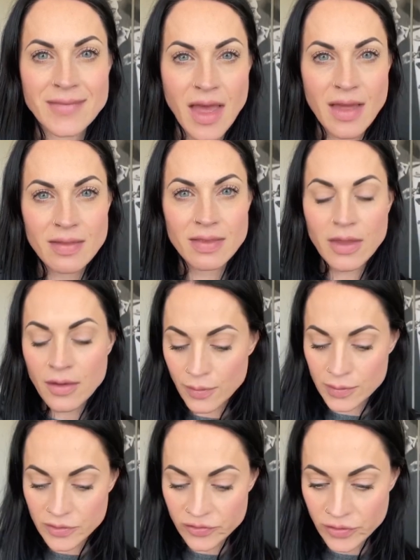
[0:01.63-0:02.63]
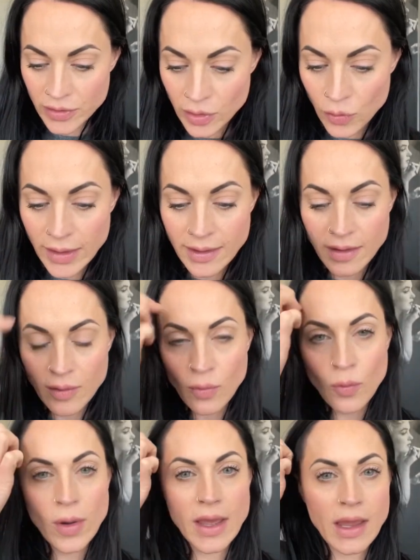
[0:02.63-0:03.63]
Hello, I'm going to show you a quick
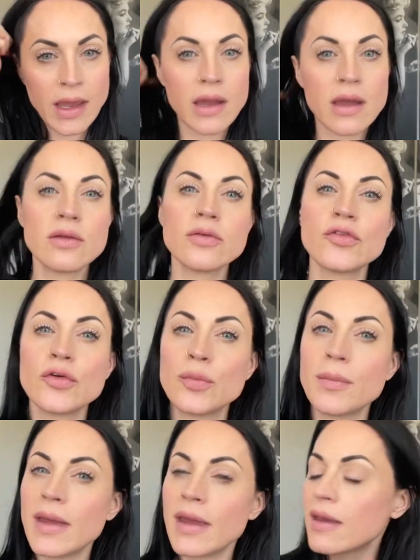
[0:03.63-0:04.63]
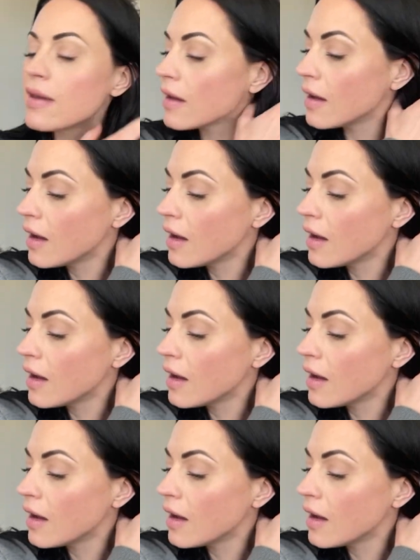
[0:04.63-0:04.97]
way to make